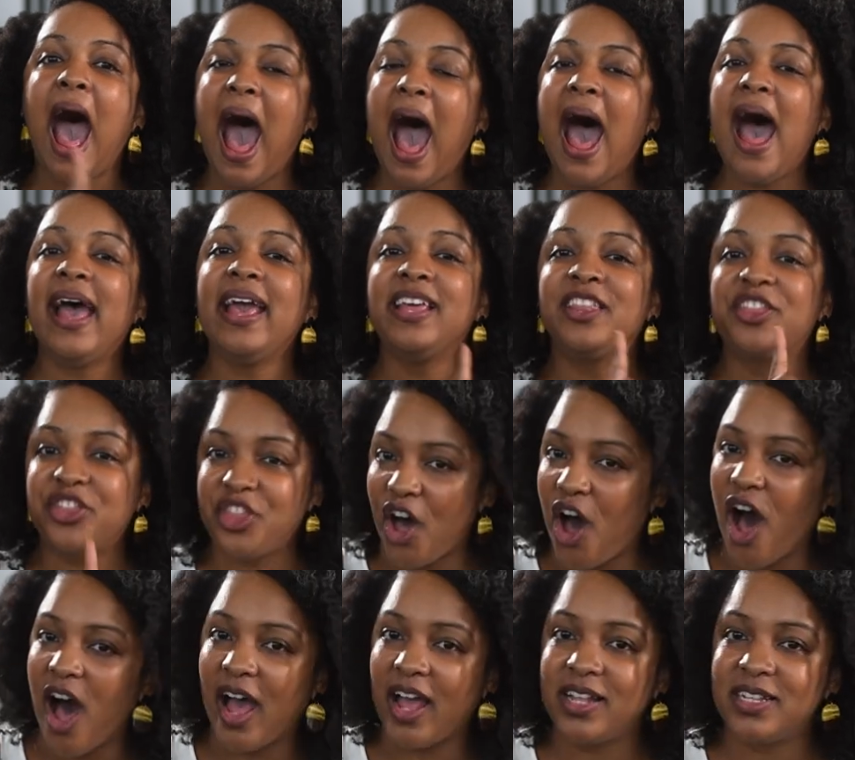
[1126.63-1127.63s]
I
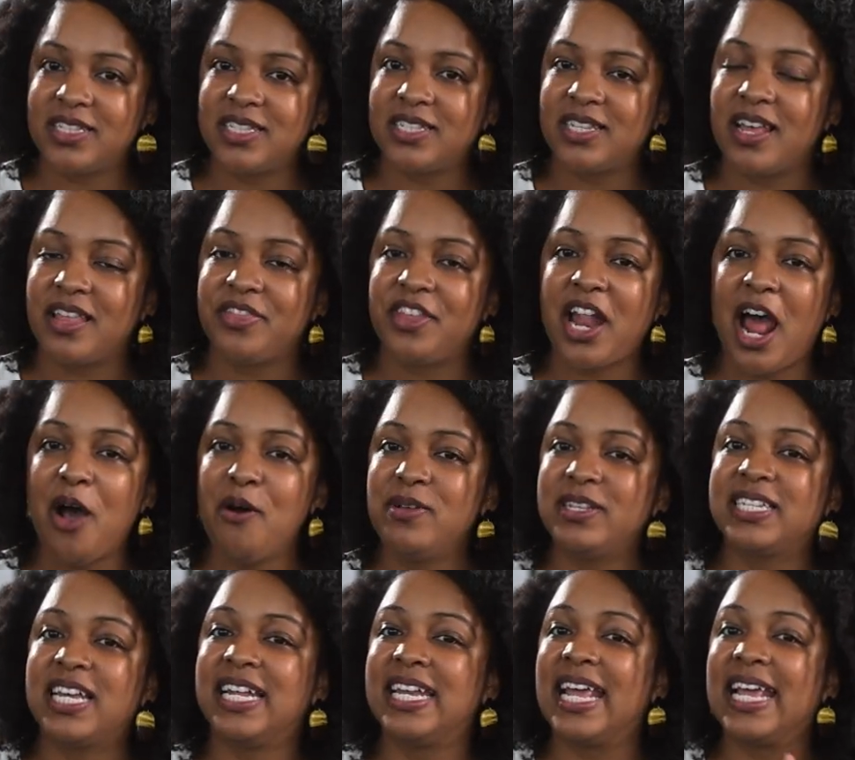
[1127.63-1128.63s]
thought that I
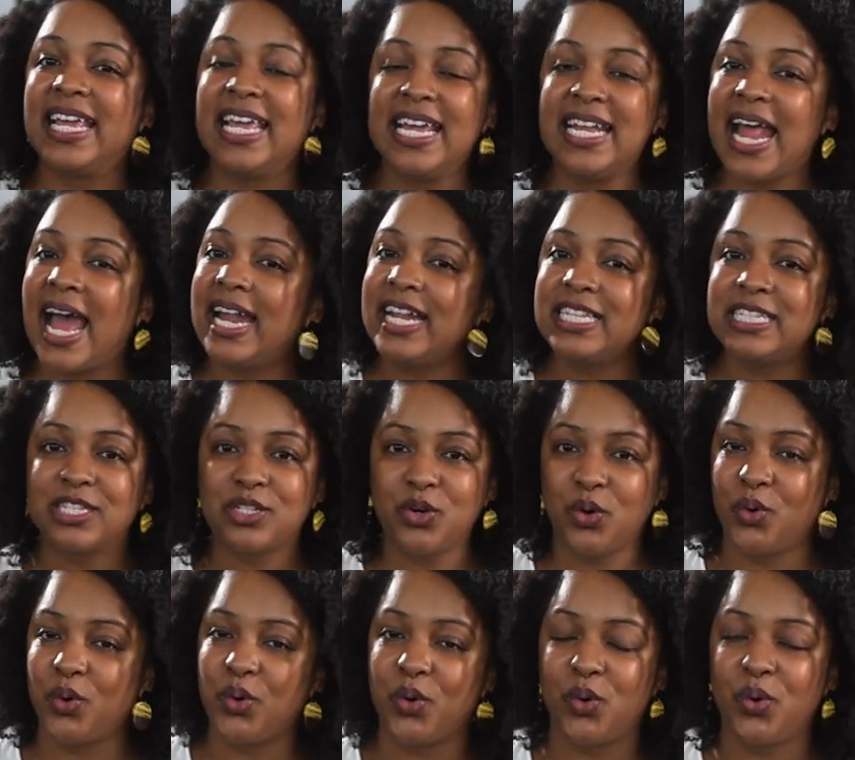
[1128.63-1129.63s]
was going to get out of
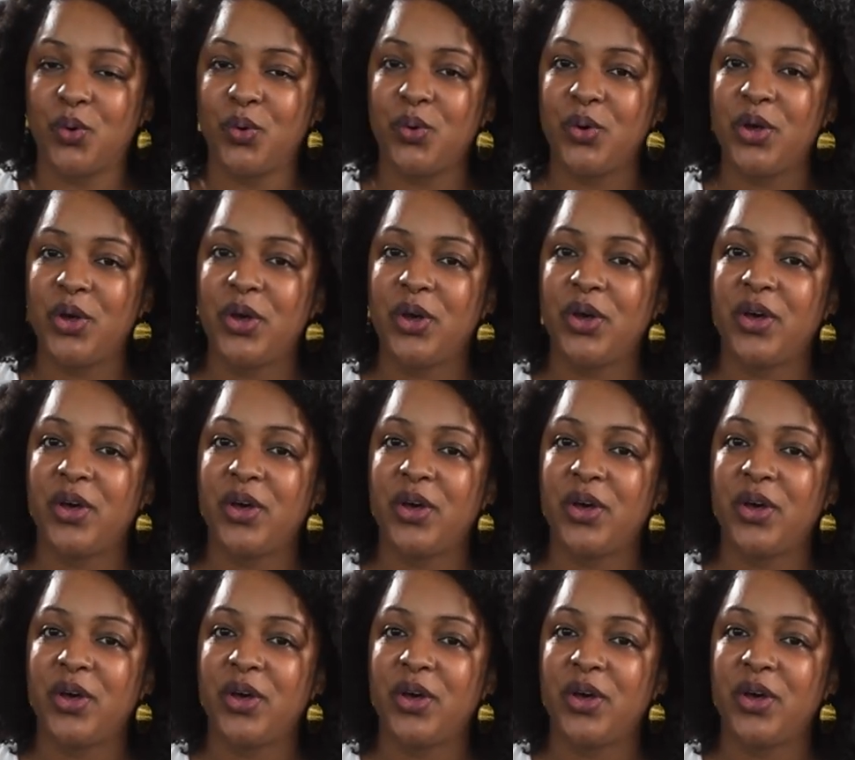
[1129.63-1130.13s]
school